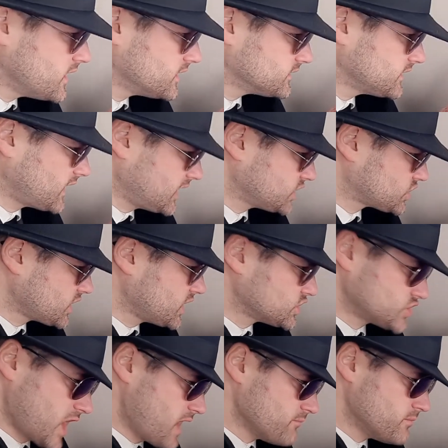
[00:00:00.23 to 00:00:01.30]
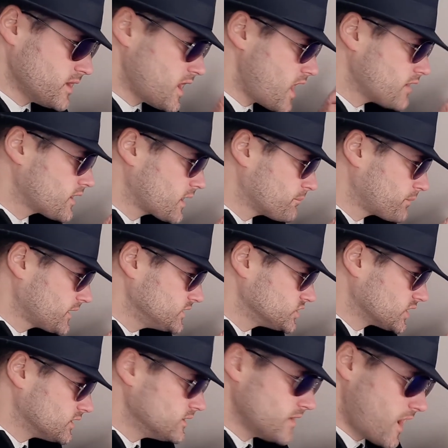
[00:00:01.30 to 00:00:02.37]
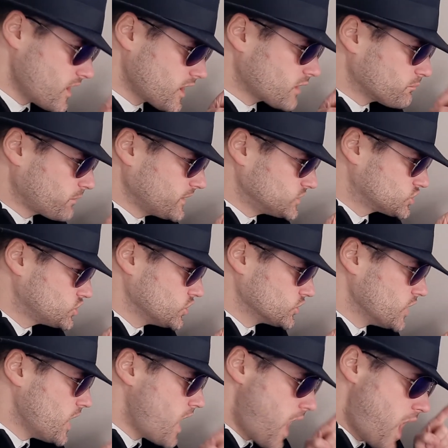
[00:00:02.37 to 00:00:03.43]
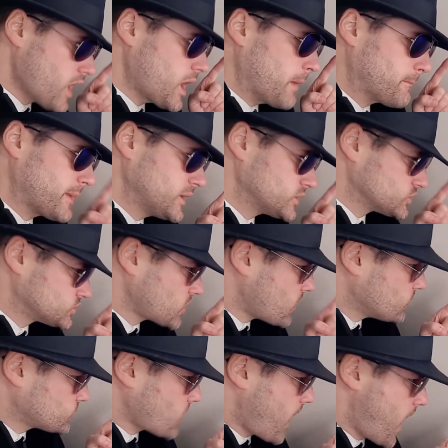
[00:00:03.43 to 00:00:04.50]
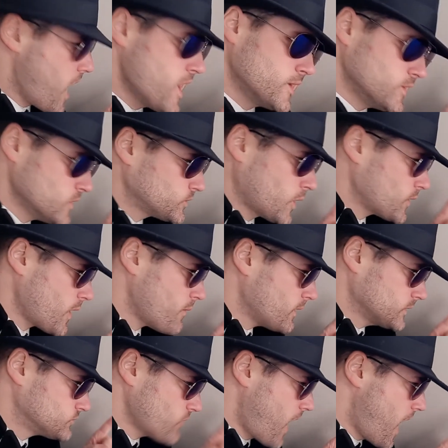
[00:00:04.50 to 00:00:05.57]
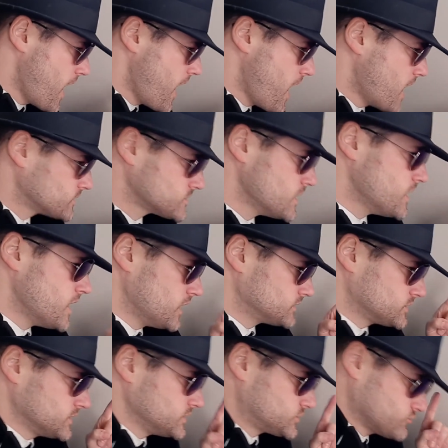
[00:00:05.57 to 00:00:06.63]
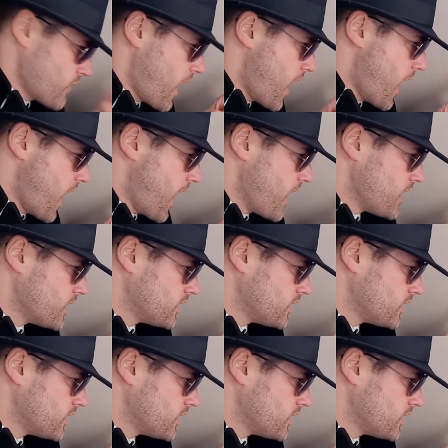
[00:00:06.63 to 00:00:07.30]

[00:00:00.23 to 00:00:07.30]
Now listen here, Sam. I'm going to bleed you. I'm going to bleed you good. I'm going to bleed you so dry, you don't know what dry is until it's dry.